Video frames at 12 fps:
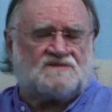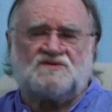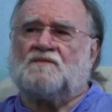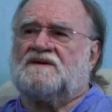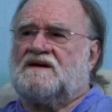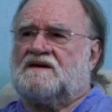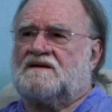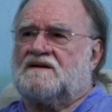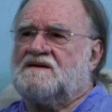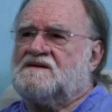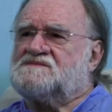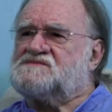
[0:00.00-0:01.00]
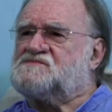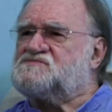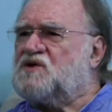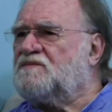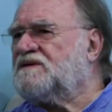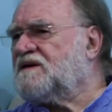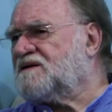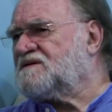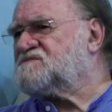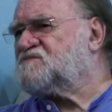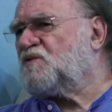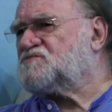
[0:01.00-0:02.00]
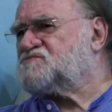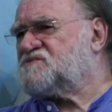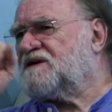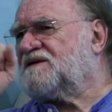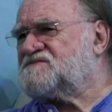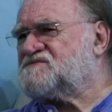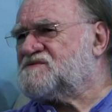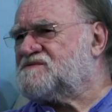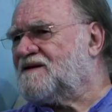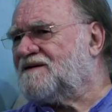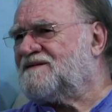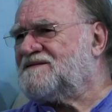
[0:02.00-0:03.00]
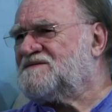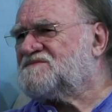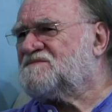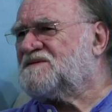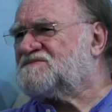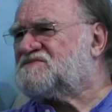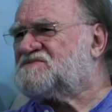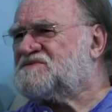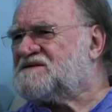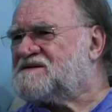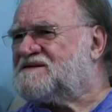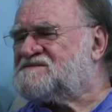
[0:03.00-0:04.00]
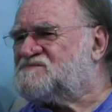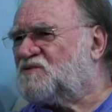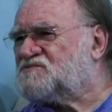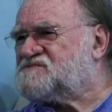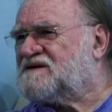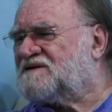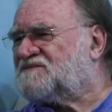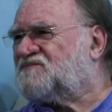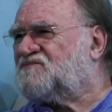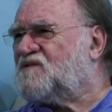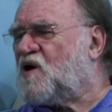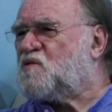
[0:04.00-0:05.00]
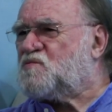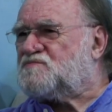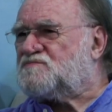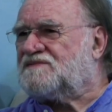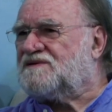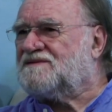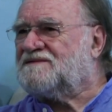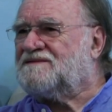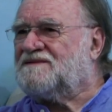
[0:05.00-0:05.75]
Dominic. So Dominic is watching us tonight. He's a bit sick. He's watching us from home, yeah?